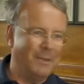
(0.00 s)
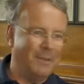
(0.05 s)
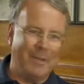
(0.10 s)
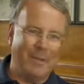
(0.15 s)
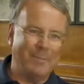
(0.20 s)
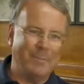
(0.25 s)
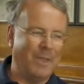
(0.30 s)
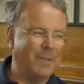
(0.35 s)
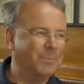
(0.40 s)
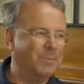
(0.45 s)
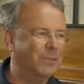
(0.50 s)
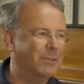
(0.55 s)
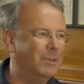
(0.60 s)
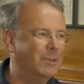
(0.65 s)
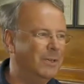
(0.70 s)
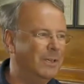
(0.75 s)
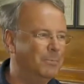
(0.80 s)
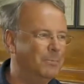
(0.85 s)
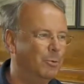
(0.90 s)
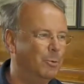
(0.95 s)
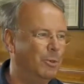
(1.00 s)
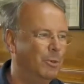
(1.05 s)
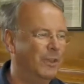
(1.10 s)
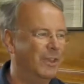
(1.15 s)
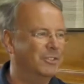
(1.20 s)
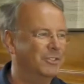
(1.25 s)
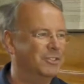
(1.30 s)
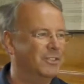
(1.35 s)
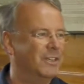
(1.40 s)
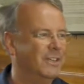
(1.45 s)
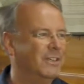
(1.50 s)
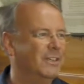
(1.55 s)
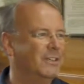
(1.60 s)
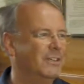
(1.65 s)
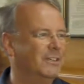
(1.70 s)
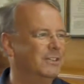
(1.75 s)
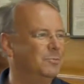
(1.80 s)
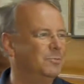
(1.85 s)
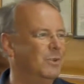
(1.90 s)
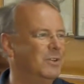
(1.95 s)
Yeah, um, absolutely. Paul, the engineer,
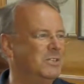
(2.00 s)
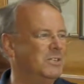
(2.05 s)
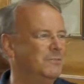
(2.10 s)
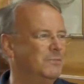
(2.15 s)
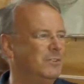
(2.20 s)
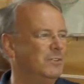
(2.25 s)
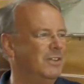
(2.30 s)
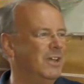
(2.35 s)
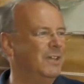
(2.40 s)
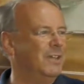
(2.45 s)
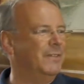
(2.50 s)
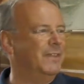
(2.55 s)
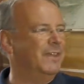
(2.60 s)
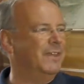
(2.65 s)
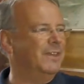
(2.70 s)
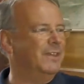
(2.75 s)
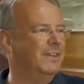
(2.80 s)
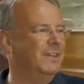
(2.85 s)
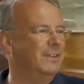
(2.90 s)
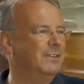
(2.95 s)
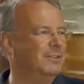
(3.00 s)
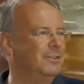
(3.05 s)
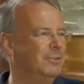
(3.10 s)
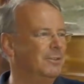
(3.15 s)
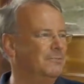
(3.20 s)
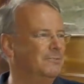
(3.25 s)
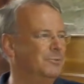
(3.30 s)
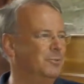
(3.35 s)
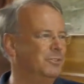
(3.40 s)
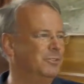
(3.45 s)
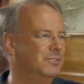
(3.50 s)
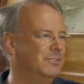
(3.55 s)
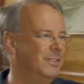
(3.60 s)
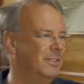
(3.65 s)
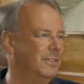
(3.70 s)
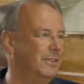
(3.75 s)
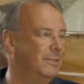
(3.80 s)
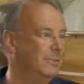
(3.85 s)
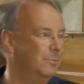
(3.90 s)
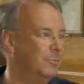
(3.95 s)
is waiting for you down there and looking forward to
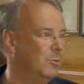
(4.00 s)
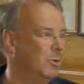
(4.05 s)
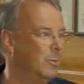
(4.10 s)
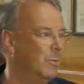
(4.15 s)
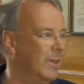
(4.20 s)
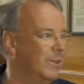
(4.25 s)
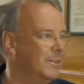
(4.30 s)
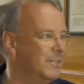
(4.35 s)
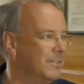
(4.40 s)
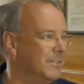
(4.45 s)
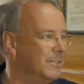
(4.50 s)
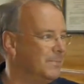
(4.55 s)
telling you all about